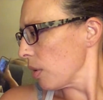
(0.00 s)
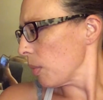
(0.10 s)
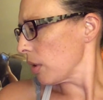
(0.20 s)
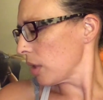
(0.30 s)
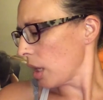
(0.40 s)
your
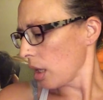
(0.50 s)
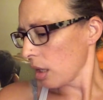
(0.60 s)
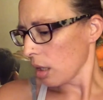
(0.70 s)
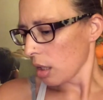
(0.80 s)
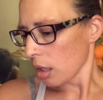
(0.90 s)
birthday.
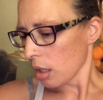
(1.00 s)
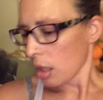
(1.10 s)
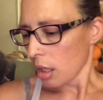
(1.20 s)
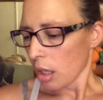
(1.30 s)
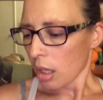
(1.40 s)

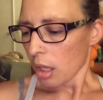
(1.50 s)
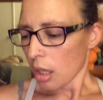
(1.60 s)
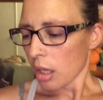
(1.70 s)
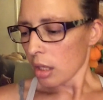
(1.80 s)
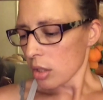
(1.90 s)

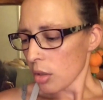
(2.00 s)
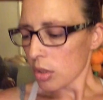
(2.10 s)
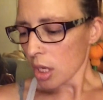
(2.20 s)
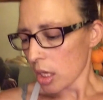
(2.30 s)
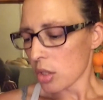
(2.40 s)
Don't
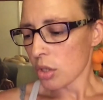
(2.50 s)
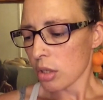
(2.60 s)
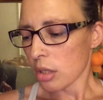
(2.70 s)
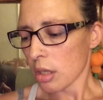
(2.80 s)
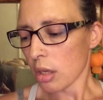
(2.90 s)
touch.
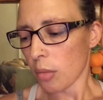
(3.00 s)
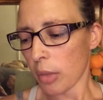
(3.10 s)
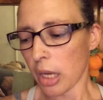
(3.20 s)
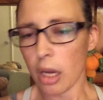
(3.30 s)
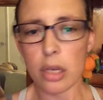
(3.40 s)
Oh
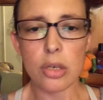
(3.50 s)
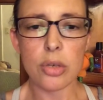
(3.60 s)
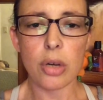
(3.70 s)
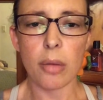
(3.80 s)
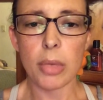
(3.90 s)
my God, she's
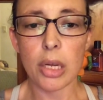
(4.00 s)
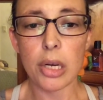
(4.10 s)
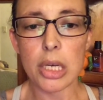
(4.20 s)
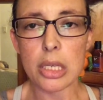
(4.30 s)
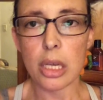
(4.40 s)
driving me
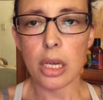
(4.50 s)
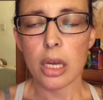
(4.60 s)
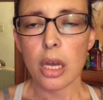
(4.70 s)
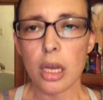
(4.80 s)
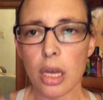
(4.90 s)
crazy.
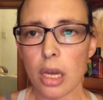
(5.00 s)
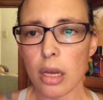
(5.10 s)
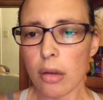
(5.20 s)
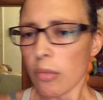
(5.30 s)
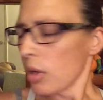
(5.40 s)

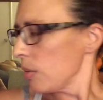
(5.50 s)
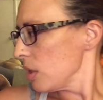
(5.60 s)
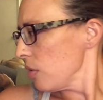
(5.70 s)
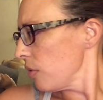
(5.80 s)
What did we do